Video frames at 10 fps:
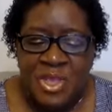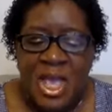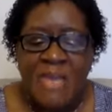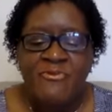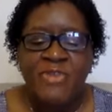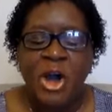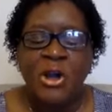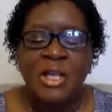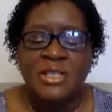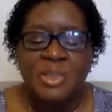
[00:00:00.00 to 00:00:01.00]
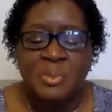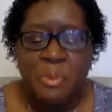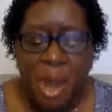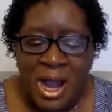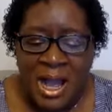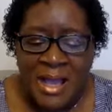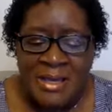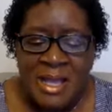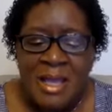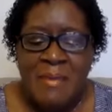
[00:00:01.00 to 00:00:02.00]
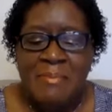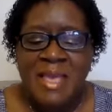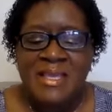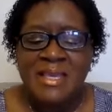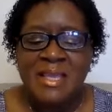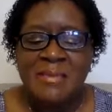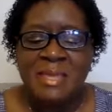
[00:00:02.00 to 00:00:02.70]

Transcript: and fall into pride, making him